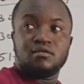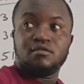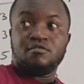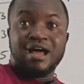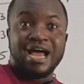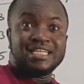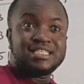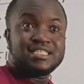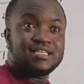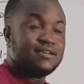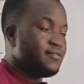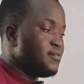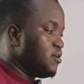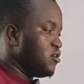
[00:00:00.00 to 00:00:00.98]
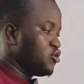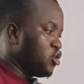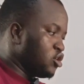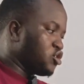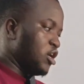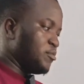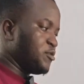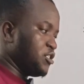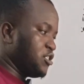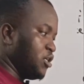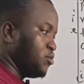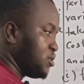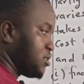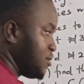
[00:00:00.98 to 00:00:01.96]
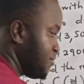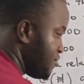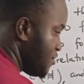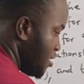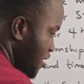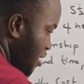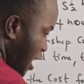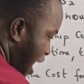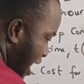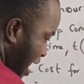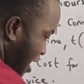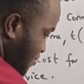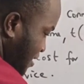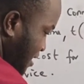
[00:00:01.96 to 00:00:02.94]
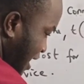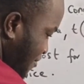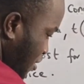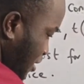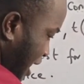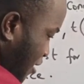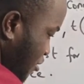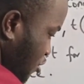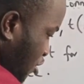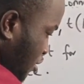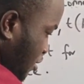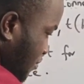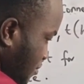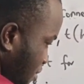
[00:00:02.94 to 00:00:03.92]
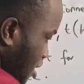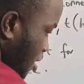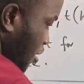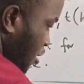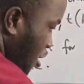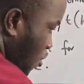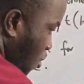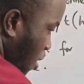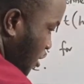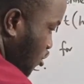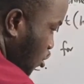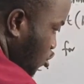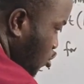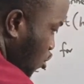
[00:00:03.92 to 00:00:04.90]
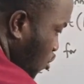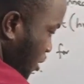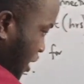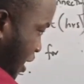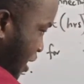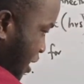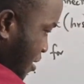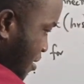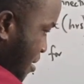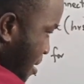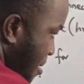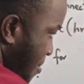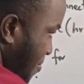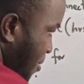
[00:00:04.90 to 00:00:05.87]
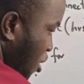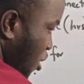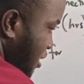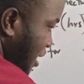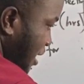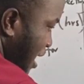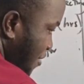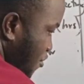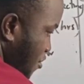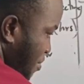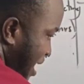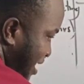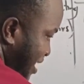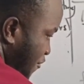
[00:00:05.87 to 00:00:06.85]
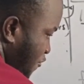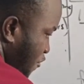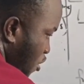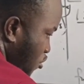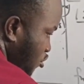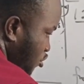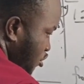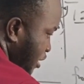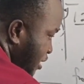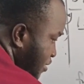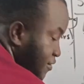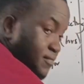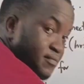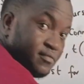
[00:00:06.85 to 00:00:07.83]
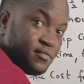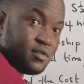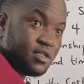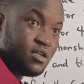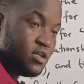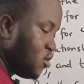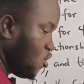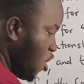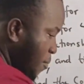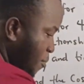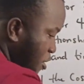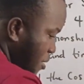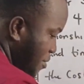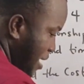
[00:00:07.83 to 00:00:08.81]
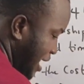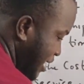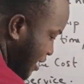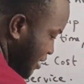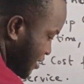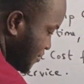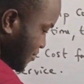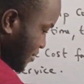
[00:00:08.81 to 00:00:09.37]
Right? So substitute. I have 7,000 equals to 2k plus 11 bracket 400. Open the bracket.